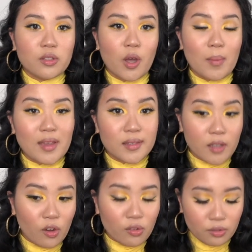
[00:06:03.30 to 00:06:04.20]
on
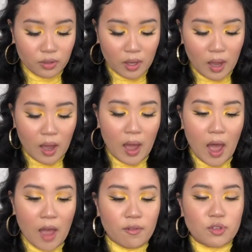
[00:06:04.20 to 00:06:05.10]
myself.
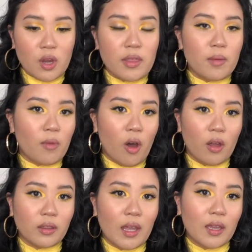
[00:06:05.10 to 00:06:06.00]
I've tried them on
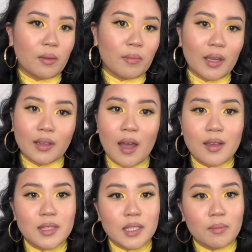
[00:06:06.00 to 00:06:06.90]
like my
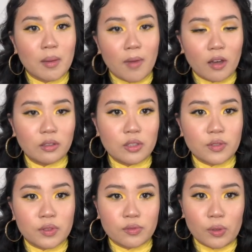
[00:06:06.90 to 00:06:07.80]
clients and my models
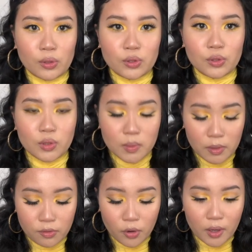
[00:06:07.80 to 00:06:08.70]
for photo shoots
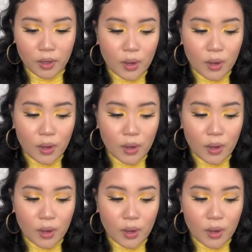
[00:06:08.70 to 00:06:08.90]
before,